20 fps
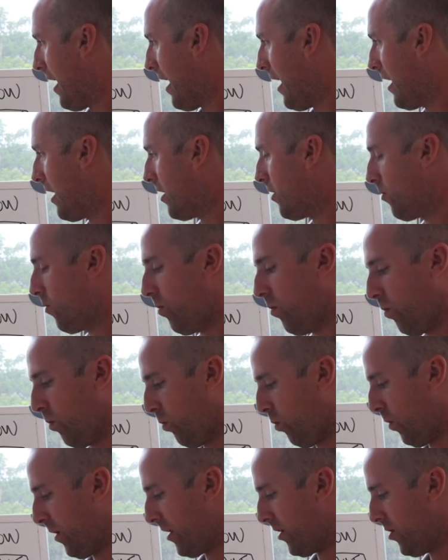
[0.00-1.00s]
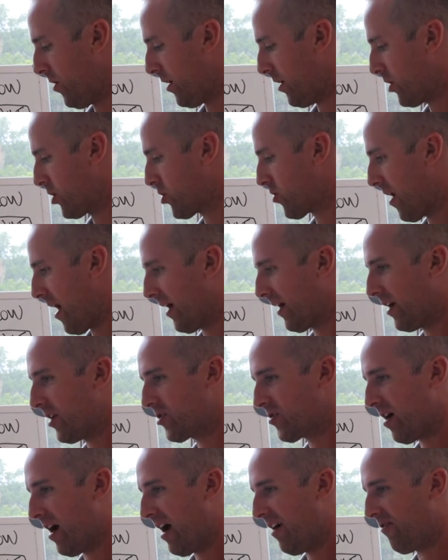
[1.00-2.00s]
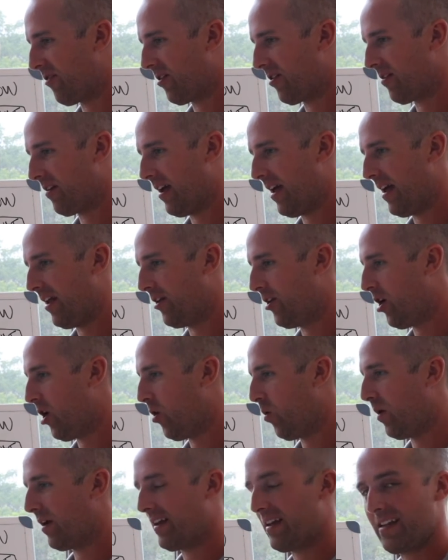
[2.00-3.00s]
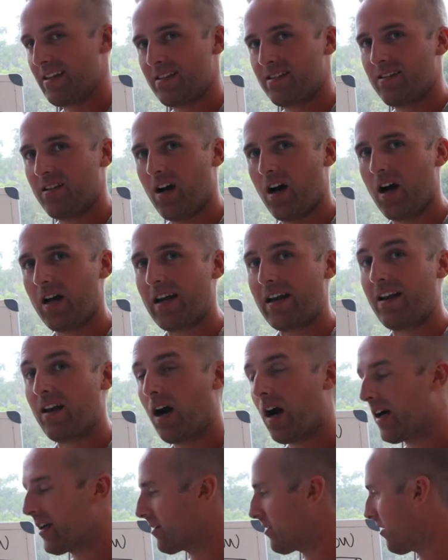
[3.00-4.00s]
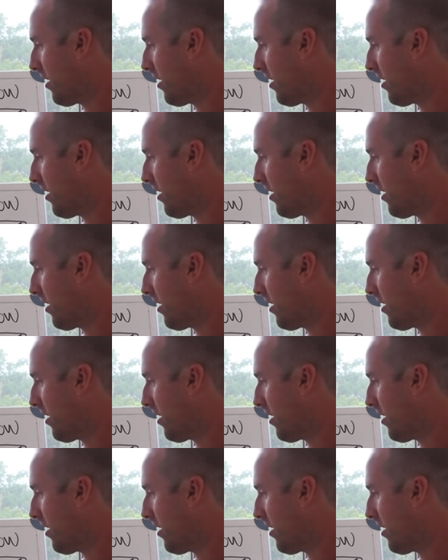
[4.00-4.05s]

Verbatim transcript: And when you can track a driver and know what he's done and not